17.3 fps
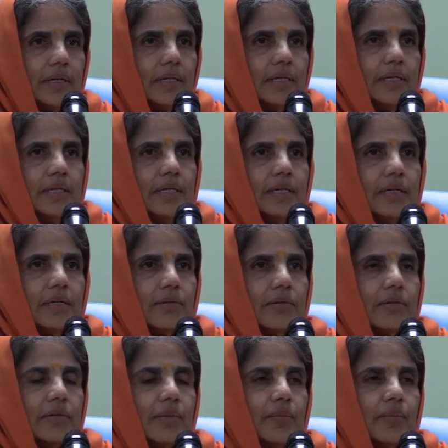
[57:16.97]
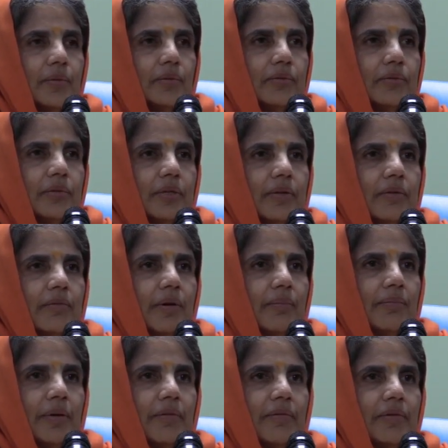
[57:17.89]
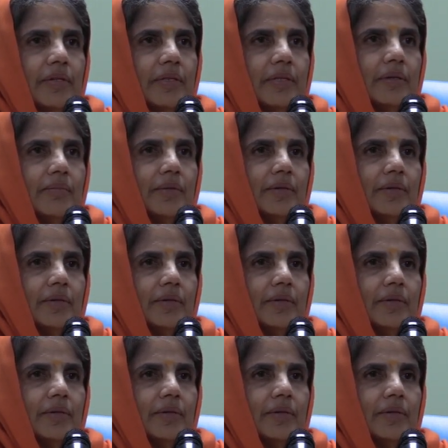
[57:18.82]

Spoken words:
Here you're supposed to give up everything,